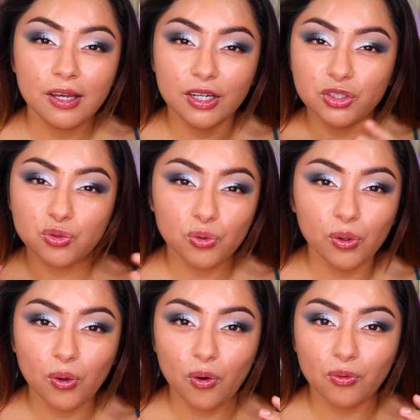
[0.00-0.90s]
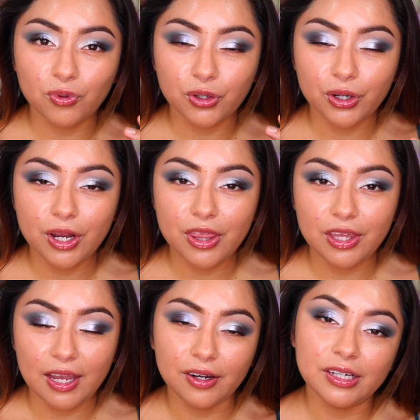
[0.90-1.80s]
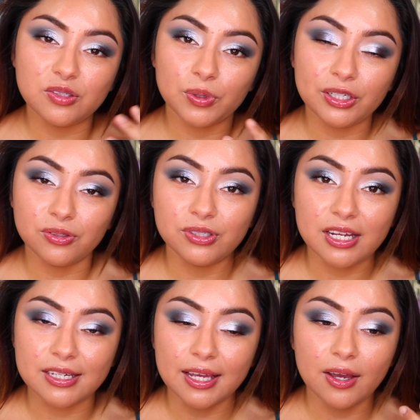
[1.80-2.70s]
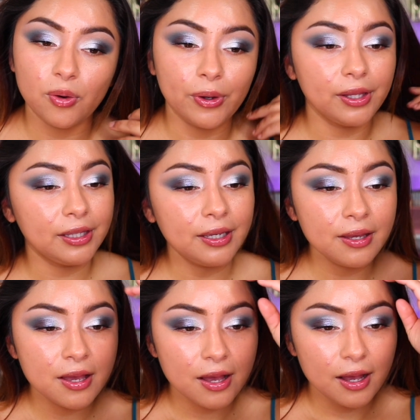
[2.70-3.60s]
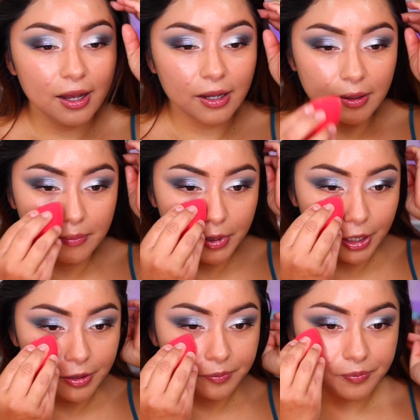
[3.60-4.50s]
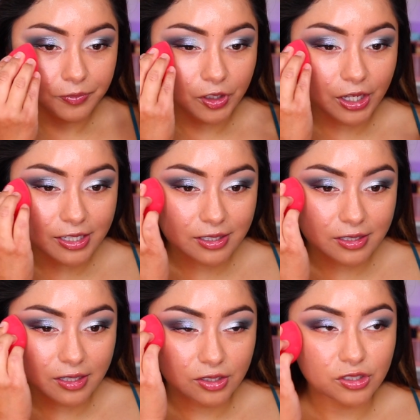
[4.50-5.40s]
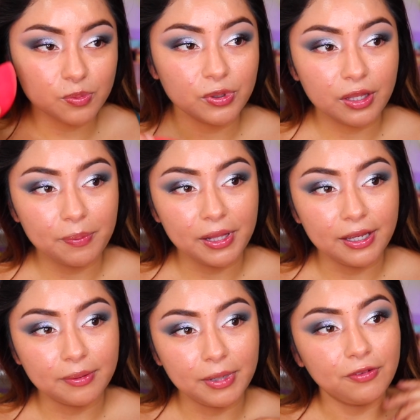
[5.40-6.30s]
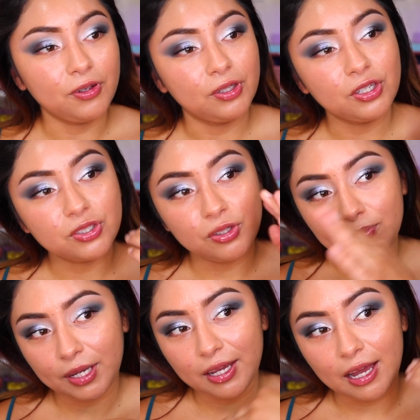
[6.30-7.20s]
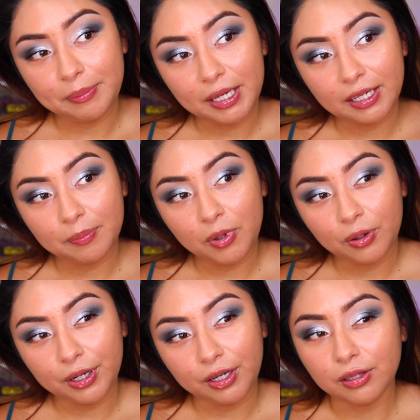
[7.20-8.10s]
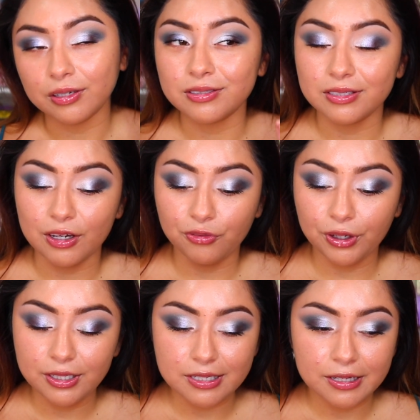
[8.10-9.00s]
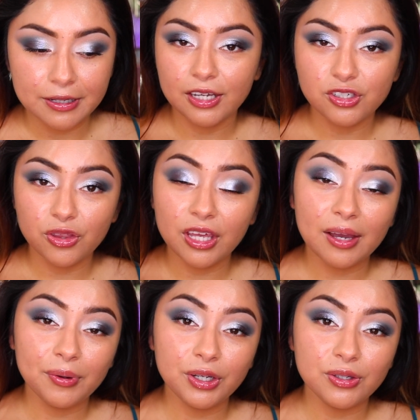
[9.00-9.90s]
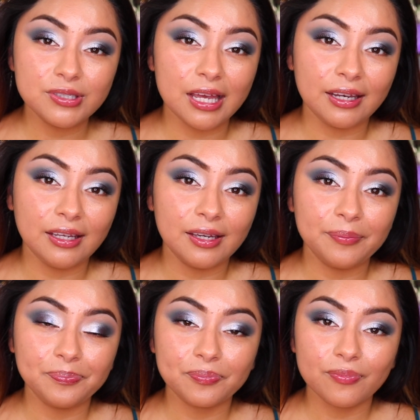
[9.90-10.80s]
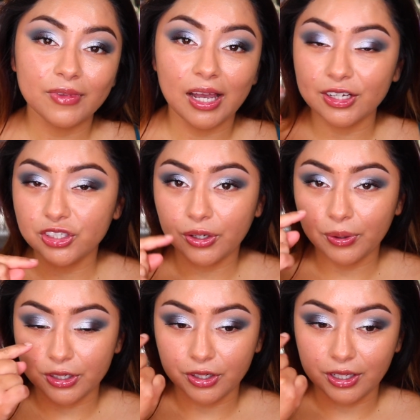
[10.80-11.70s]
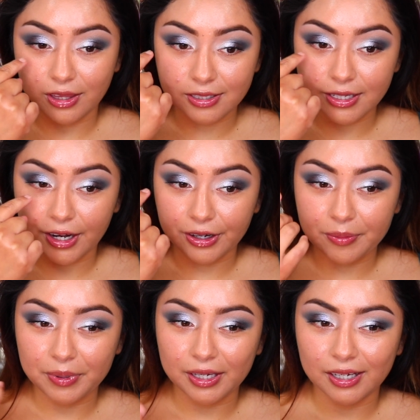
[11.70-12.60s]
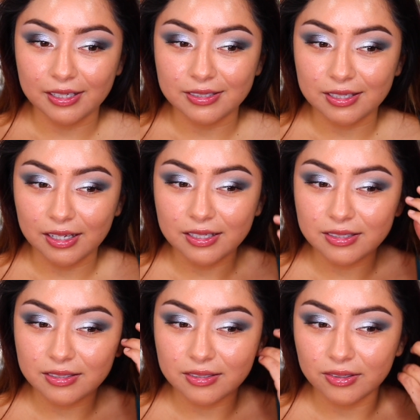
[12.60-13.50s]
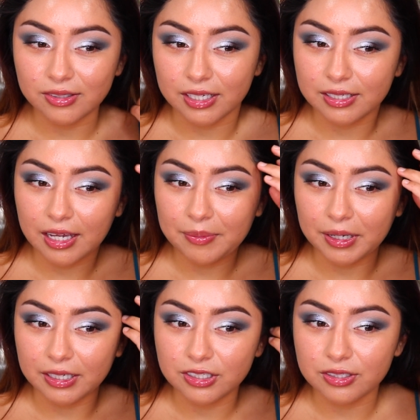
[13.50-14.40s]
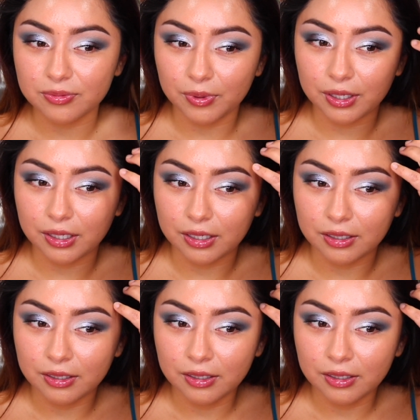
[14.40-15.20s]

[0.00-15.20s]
control over the areas where I do tend to get oily. Um, but you guys can see just with applying my foundation, my eye makeup already looks different. I don't think I want to use any eyeshadow underneath this area because it is still daytime and I just want to